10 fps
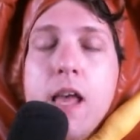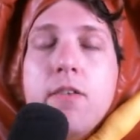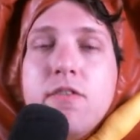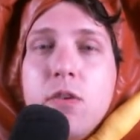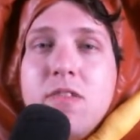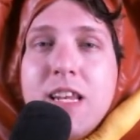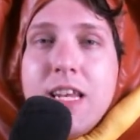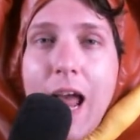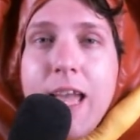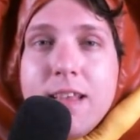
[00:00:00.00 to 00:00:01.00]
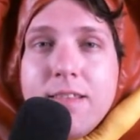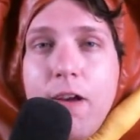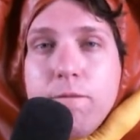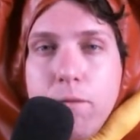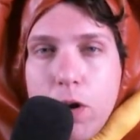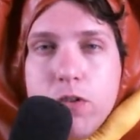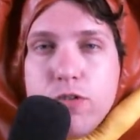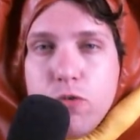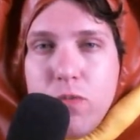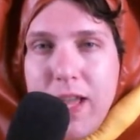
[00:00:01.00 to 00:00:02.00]
So tonight is our
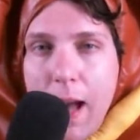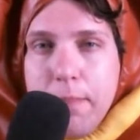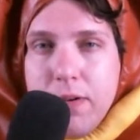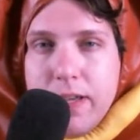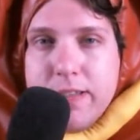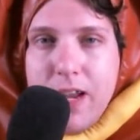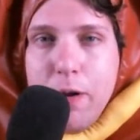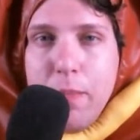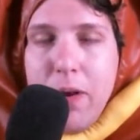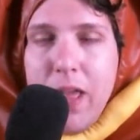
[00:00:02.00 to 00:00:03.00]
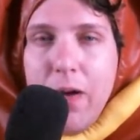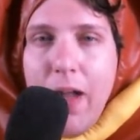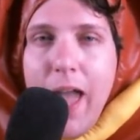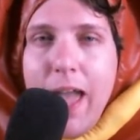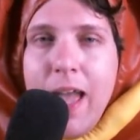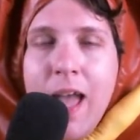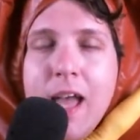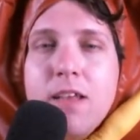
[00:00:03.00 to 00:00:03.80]
first recoupling ceremony, okay?